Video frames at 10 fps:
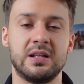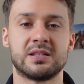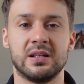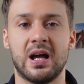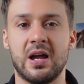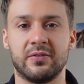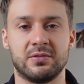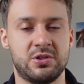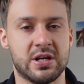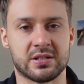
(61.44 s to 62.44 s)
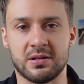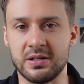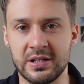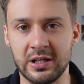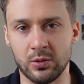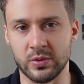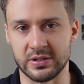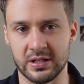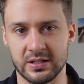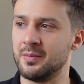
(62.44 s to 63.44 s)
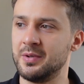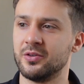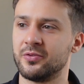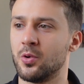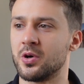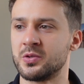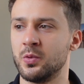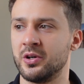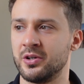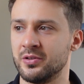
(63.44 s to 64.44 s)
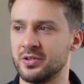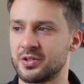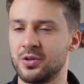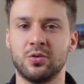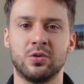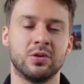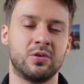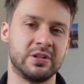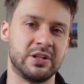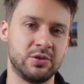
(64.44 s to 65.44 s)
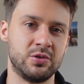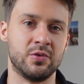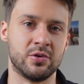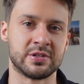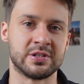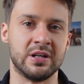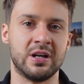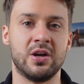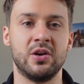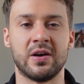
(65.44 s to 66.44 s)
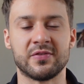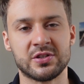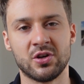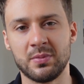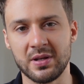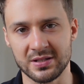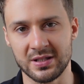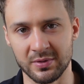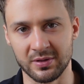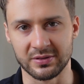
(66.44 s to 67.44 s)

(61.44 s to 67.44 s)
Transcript: It's life, just deal with it. I mean, of course, we're in a school or the university, you have so many similar